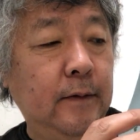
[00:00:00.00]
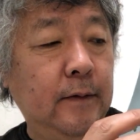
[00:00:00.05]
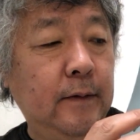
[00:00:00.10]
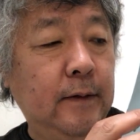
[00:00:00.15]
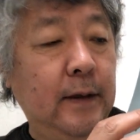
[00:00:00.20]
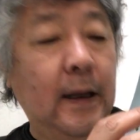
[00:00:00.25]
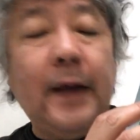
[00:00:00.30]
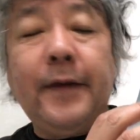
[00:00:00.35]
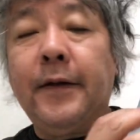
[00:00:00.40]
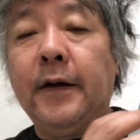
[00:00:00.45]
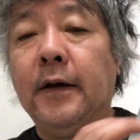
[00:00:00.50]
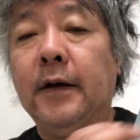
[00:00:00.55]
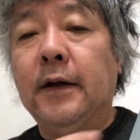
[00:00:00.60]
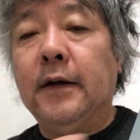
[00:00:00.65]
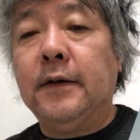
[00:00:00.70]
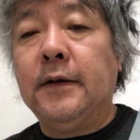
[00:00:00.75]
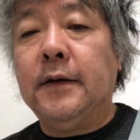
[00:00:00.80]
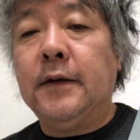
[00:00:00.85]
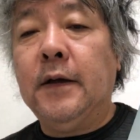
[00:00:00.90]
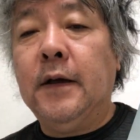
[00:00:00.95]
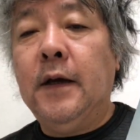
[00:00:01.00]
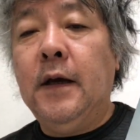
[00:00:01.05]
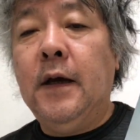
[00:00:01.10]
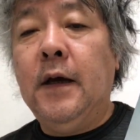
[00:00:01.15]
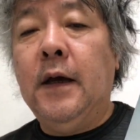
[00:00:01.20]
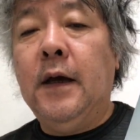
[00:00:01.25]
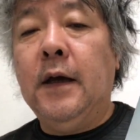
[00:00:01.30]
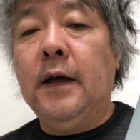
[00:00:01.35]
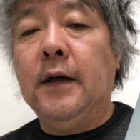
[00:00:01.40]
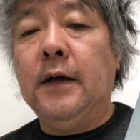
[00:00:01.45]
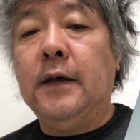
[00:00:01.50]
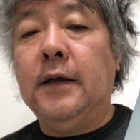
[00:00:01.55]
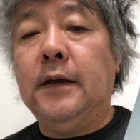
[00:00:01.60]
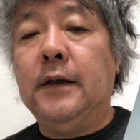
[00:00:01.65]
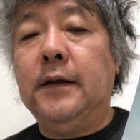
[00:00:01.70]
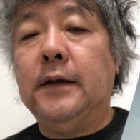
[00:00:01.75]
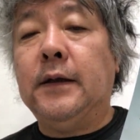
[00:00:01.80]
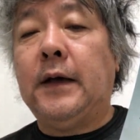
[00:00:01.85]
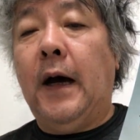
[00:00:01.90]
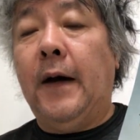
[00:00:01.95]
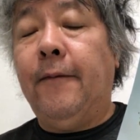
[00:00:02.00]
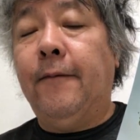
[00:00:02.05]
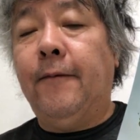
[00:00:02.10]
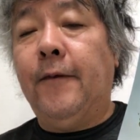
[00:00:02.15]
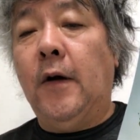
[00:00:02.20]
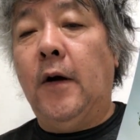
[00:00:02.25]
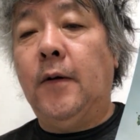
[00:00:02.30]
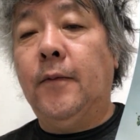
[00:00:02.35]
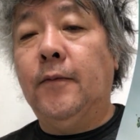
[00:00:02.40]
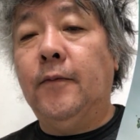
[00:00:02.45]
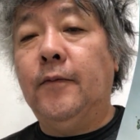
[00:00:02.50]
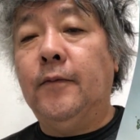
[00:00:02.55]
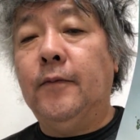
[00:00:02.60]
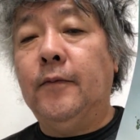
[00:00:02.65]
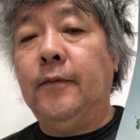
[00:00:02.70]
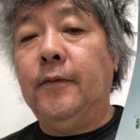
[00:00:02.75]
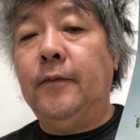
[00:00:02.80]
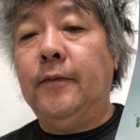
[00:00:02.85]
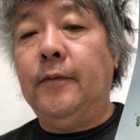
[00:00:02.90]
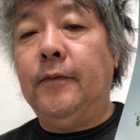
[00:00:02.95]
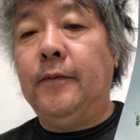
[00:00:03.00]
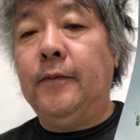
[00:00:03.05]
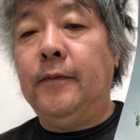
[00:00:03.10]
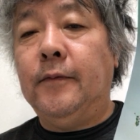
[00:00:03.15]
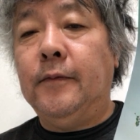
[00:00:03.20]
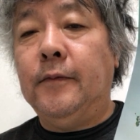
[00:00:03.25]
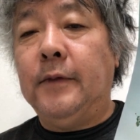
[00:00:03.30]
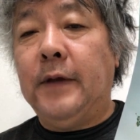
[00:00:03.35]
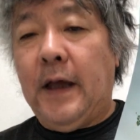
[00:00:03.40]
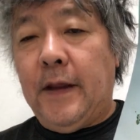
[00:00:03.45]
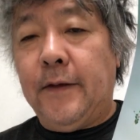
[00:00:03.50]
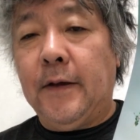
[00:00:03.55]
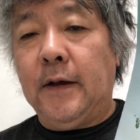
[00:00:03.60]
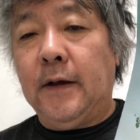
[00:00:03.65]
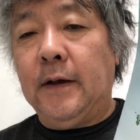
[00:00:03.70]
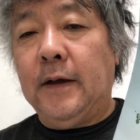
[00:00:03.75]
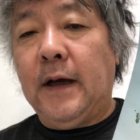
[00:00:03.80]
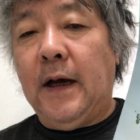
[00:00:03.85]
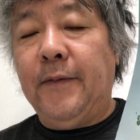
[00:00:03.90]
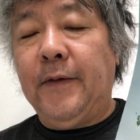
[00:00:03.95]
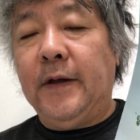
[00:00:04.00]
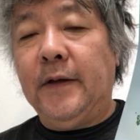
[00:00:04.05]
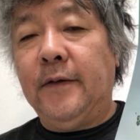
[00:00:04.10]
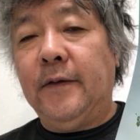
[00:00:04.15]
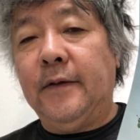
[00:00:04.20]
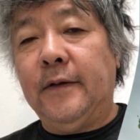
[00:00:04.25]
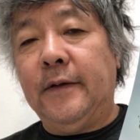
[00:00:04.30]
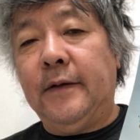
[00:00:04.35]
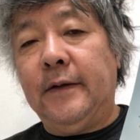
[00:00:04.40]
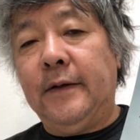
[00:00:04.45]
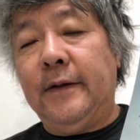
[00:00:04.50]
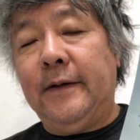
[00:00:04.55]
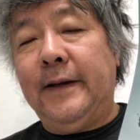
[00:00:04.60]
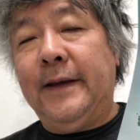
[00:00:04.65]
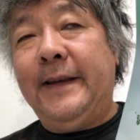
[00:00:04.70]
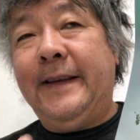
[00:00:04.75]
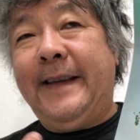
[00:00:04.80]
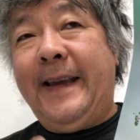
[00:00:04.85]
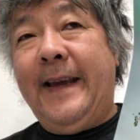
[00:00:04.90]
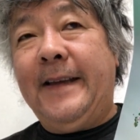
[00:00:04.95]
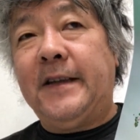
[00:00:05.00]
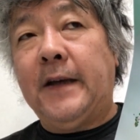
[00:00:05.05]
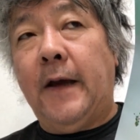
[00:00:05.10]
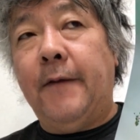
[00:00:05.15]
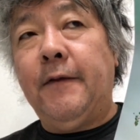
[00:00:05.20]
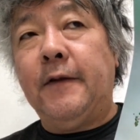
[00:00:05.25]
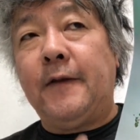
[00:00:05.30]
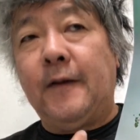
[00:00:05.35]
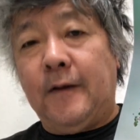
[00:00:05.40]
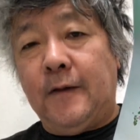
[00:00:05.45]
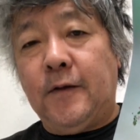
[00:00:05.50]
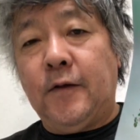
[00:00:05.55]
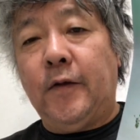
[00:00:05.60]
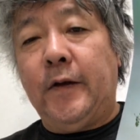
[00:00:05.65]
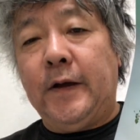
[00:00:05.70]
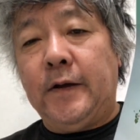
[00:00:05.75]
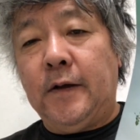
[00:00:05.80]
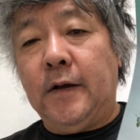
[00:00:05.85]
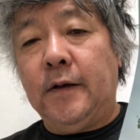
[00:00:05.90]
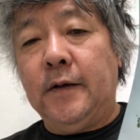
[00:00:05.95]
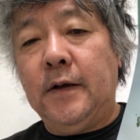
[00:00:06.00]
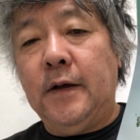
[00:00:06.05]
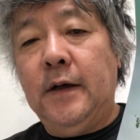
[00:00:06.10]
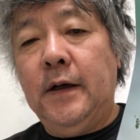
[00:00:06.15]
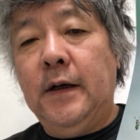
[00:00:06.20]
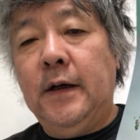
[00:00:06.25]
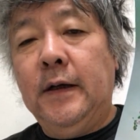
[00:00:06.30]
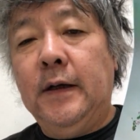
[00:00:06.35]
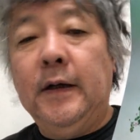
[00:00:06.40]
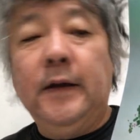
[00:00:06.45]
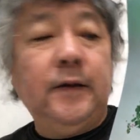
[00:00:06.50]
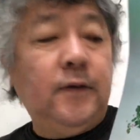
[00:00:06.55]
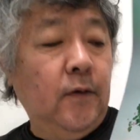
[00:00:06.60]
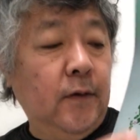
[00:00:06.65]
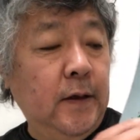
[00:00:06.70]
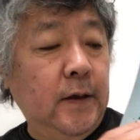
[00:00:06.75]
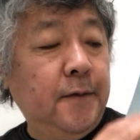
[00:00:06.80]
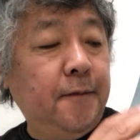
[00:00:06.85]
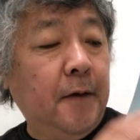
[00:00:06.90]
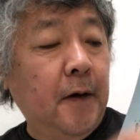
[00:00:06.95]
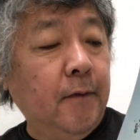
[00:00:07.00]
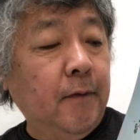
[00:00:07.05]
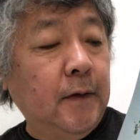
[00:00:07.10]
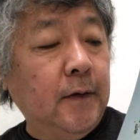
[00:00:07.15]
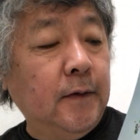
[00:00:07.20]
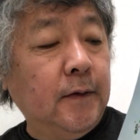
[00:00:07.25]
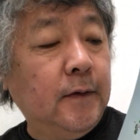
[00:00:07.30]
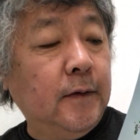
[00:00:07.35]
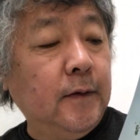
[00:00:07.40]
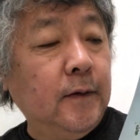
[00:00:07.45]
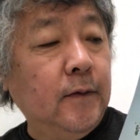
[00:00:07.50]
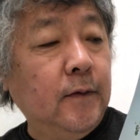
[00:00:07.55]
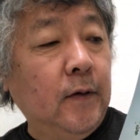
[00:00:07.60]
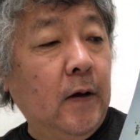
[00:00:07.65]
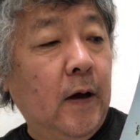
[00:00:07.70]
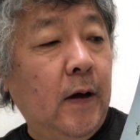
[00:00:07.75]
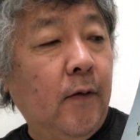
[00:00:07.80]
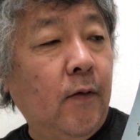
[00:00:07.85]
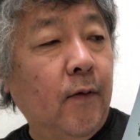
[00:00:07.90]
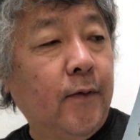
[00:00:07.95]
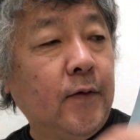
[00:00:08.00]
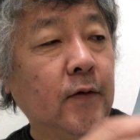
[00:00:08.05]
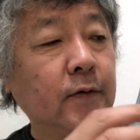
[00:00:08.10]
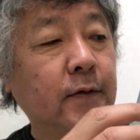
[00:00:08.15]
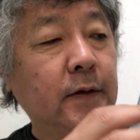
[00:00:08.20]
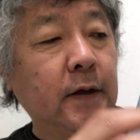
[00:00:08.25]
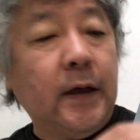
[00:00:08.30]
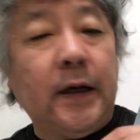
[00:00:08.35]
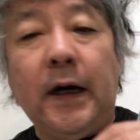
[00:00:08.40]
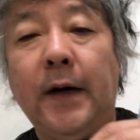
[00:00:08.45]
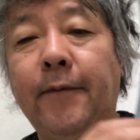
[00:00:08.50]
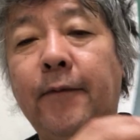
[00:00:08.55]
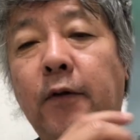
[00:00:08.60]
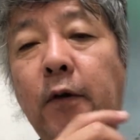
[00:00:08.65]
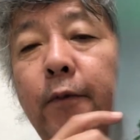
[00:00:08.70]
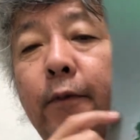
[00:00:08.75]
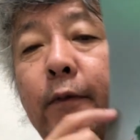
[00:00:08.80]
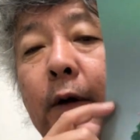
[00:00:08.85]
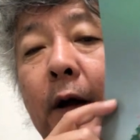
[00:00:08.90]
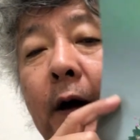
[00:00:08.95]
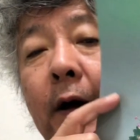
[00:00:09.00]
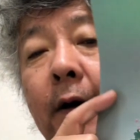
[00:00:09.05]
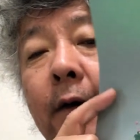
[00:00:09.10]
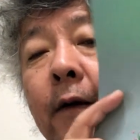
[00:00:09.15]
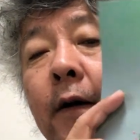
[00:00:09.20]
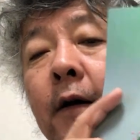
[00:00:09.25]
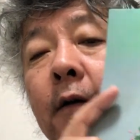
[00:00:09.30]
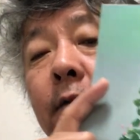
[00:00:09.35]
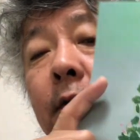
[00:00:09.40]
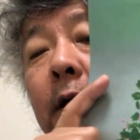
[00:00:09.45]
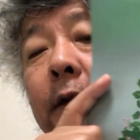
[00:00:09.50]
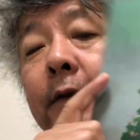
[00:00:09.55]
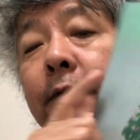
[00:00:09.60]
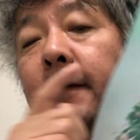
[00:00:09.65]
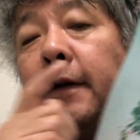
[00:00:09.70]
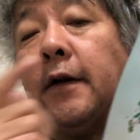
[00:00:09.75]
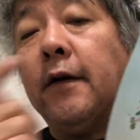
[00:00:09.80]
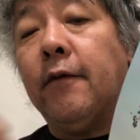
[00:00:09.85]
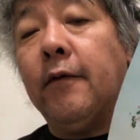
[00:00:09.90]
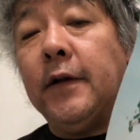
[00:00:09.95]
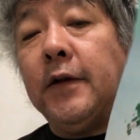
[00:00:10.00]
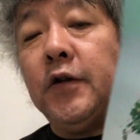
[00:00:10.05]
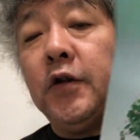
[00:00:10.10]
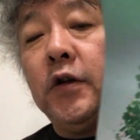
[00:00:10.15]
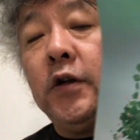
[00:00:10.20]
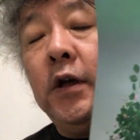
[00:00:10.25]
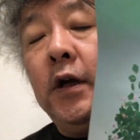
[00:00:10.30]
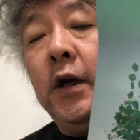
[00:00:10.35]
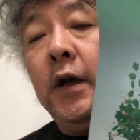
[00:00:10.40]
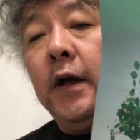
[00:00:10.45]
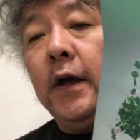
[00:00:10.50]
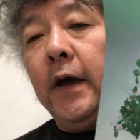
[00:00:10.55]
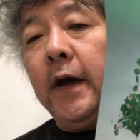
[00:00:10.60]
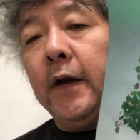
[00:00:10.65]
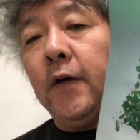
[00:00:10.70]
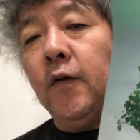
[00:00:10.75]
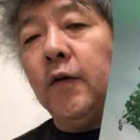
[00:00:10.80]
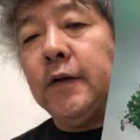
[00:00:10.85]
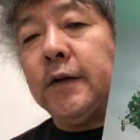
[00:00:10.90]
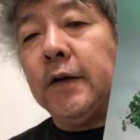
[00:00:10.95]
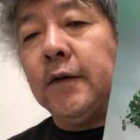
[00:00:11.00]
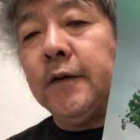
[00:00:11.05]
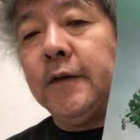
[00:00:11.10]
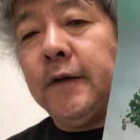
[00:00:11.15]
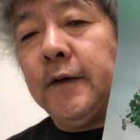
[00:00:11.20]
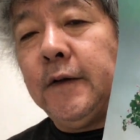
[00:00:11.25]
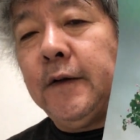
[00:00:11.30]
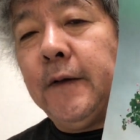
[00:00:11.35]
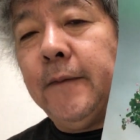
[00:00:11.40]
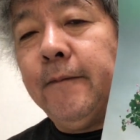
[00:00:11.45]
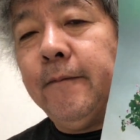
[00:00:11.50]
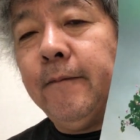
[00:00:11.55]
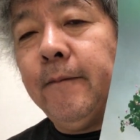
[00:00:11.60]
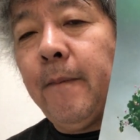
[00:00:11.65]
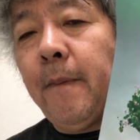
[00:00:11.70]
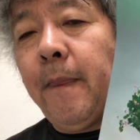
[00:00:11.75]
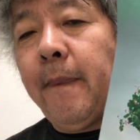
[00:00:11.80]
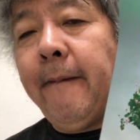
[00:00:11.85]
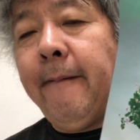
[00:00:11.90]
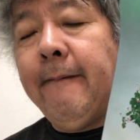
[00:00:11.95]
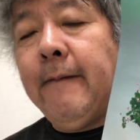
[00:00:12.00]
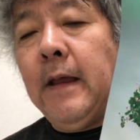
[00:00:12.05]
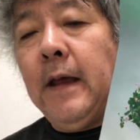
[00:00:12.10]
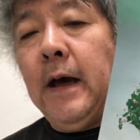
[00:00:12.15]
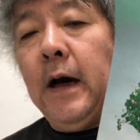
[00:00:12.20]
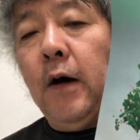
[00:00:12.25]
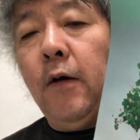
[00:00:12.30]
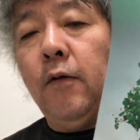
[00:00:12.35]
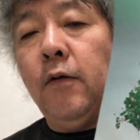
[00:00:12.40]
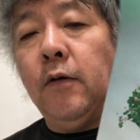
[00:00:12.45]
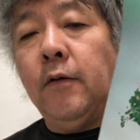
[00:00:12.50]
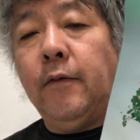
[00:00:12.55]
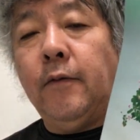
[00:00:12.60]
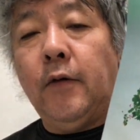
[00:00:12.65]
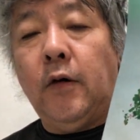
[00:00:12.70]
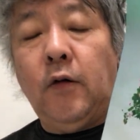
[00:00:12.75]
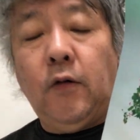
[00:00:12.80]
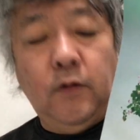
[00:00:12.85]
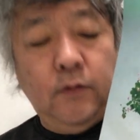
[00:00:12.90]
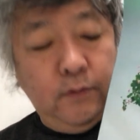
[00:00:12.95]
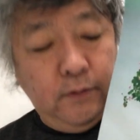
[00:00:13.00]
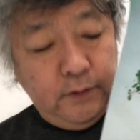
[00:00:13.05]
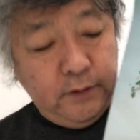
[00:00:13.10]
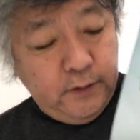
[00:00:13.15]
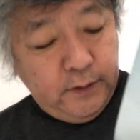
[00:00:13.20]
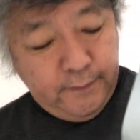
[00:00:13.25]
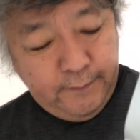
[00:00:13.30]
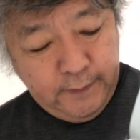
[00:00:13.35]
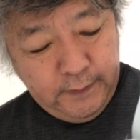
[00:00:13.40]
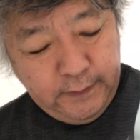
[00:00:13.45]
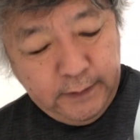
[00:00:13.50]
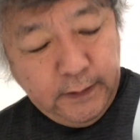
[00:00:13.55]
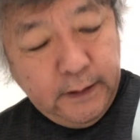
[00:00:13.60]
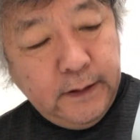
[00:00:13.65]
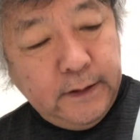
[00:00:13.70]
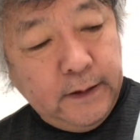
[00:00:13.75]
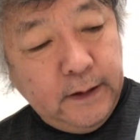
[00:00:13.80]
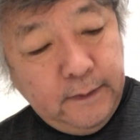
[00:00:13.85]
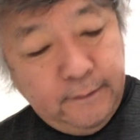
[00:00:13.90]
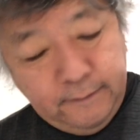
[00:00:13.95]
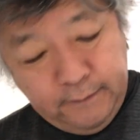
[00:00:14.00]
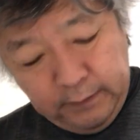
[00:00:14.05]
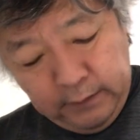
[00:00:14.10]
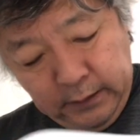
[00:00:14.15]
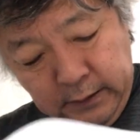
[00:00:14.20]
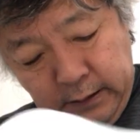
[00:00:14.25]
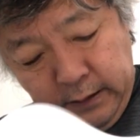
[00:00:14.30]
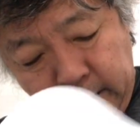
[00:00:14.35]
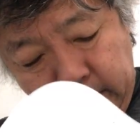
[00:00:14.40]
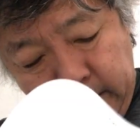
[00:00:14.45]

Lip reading: nothing comes from nothing. In nature, everything is connected. So these flowers, of course, they come from a wonderfully rich ecological system, a whole universe in itself.